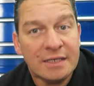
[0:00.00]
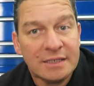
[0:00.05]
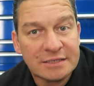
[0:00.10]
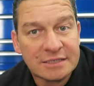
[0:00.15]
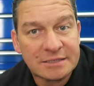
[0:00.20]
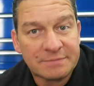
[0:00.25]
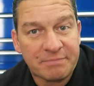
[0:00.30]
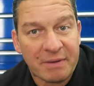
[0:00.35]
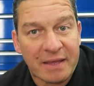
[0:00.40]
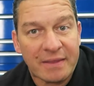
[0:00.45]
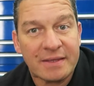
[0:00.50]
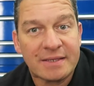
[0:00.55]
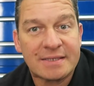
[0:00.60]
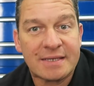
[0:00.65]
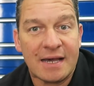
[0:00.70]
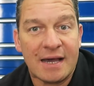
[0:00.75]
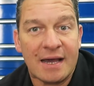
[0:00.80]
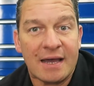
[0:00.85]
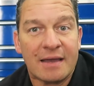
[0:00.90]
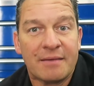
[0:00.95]
spend the
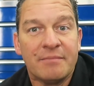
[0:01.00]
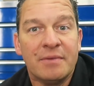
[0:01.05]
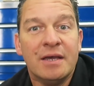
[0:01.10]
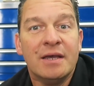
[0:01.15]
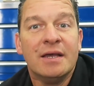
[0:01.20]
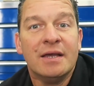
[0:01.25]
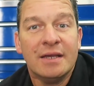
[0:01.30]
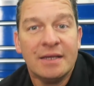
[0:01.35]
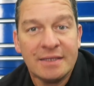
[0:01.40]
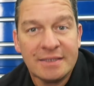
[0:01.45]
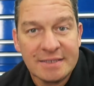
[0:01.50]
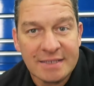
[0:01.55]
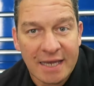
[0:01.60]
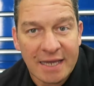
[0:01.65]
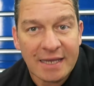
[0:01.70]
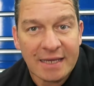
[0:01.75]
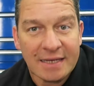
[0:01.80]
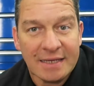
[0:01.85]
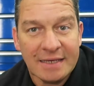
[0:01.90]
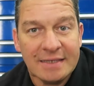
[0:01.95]
time,
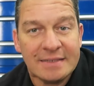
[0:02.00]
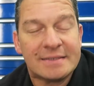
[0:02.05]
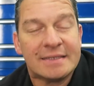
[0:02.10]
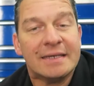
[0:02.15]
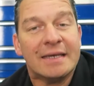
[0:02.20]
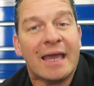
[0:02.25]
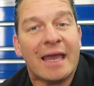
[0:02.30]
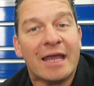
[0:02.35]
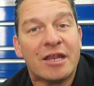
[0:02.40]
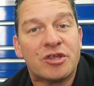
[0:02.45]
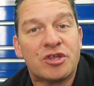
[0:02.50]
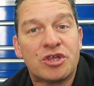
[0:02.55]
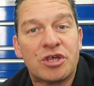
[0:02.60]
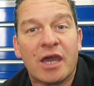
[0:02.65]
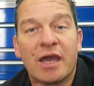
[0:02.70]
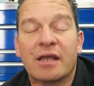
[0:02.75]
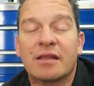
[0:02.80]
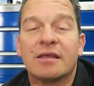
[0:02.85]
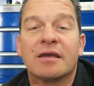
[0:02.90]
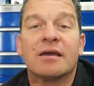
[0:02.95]
take it easy, and
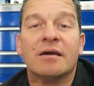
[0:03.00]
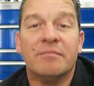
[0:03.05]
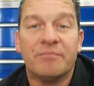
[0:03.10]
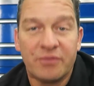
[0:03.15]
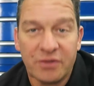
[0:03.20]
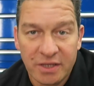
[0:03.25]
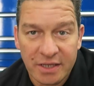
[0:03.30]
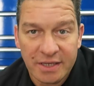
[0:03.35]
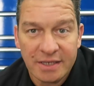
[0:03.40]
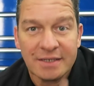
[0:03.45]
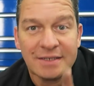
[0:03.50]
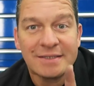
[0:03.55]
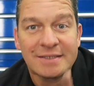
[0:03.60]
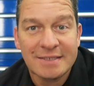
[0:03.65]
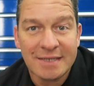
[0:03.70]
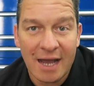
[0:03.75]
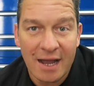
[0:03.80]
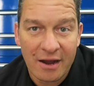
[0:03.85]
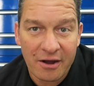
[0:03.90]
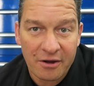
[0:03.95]
check the complete
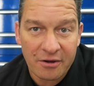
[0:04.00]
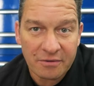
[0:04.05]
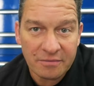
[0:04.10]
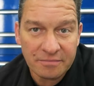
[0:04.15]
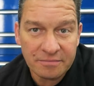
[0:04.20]
tire.